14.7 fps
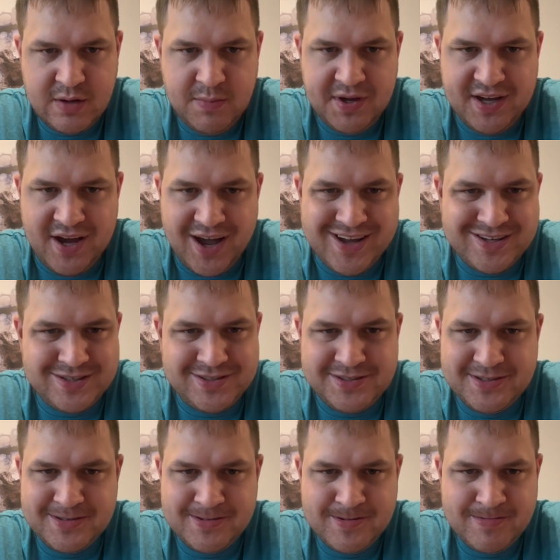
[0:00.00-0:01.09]

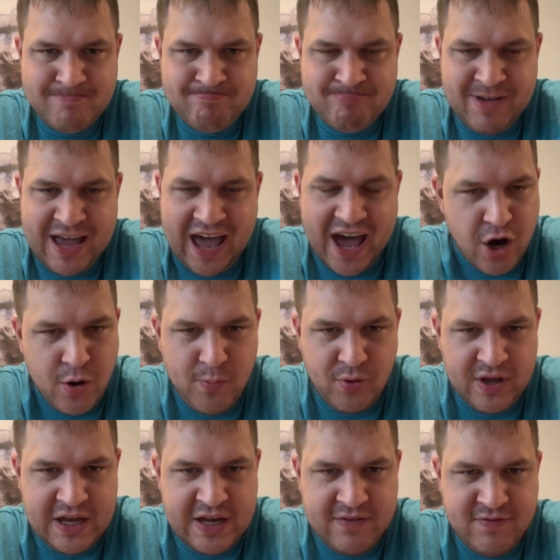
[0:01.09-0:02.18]
because I don't
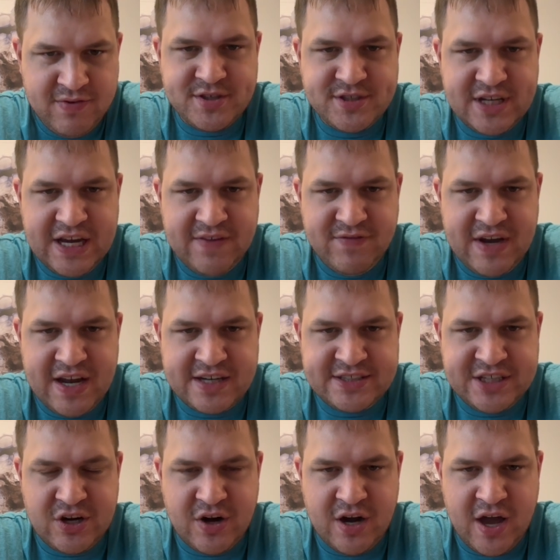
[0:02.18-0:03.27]
believe, we'll see if Nick
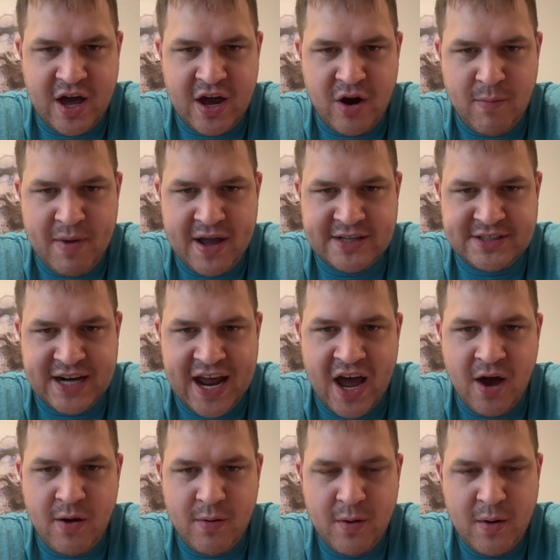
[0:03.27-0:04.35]
Sirianni makes it
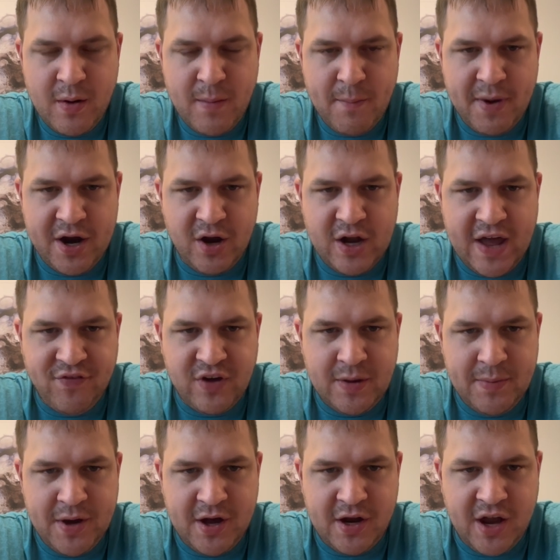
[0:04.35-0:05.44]
out, but he'll definitely
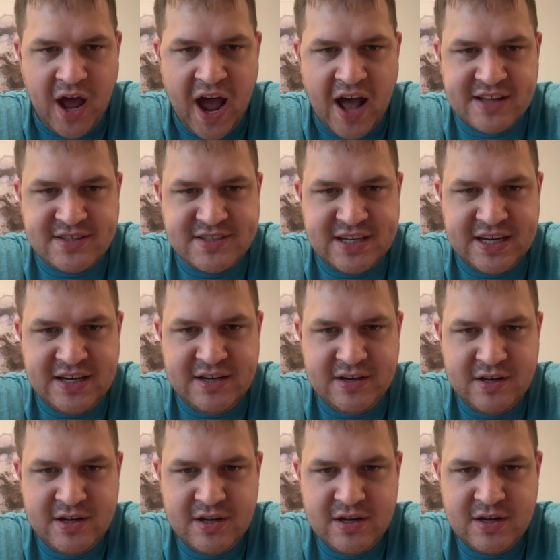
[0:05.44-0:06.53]
be on the hot seat